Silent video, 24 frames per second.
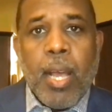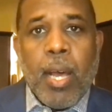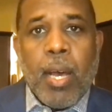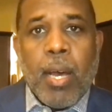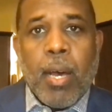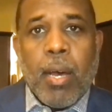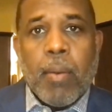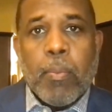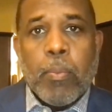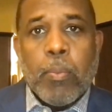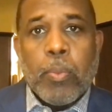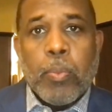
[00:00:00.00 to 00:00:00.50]

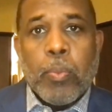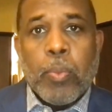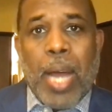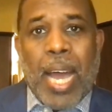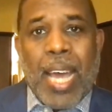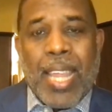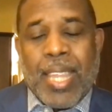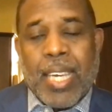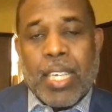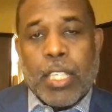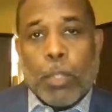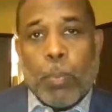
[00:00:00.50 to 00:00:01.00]

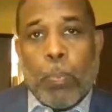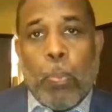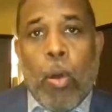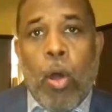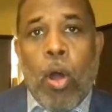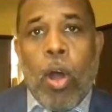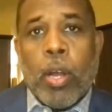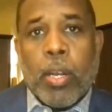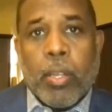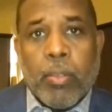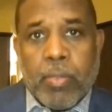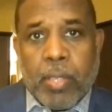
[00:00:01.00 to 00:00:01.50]
I think, is
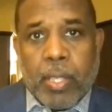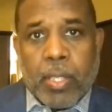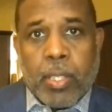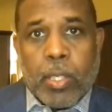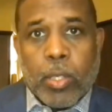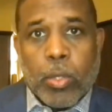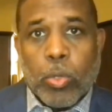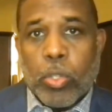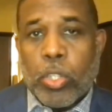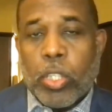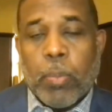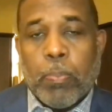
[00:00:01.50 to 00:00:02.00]
part of the
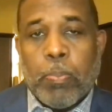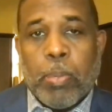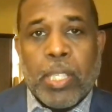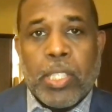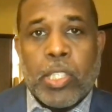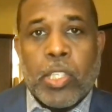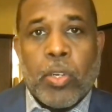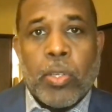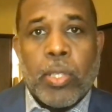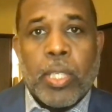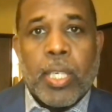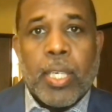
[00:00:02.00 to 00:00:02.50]
solution, but
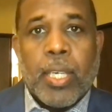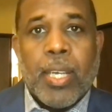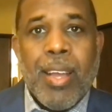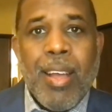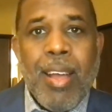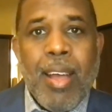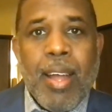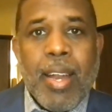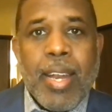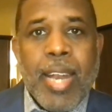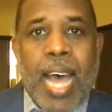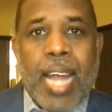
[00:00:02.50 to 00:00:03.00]
certainly
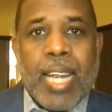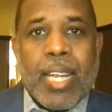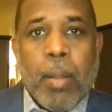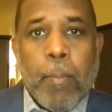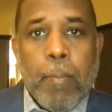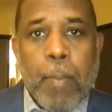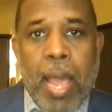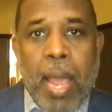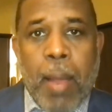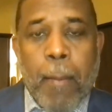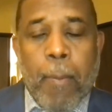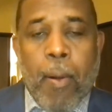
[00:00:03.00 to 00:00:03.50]
not the
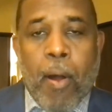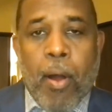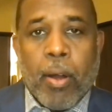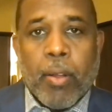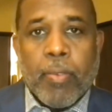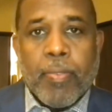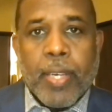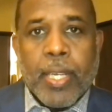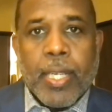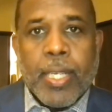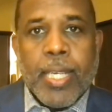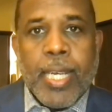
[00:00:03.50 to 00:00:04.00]
main part
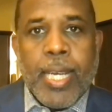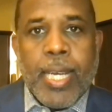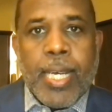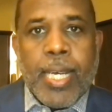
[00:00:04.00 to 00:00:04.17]
of it.